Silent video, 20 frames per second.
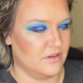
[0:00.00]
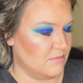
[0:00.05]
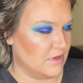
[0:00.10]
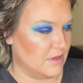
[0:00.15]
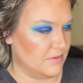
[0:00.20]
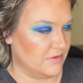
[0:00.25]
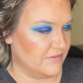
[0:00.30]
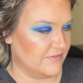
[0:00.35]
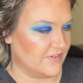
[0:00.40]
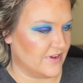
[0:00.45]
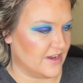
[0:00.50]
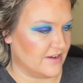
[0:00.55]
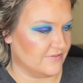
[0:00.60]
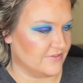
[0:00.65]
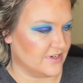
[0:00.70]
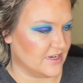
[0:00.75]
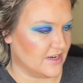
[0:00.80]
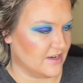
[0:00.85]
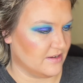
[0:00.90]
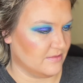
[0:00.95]
maybe
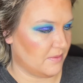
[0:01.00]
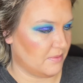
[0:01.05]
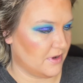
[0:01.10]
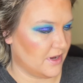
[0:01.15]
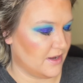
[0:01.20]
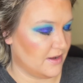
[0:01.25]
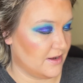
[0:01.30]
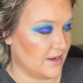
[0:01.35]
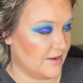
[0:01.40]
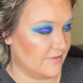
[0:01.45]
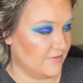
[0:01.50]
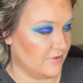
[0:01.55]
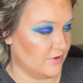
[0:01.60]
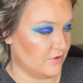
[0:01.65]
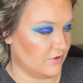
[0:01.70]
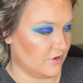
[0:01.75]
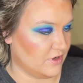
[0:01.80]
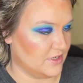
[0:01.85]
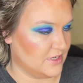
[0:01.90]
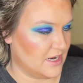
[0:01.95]
5 times. Kind of having a
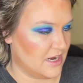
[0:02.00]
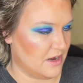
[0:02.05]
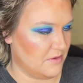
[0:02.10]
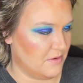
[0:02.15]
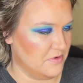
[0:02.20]
hard time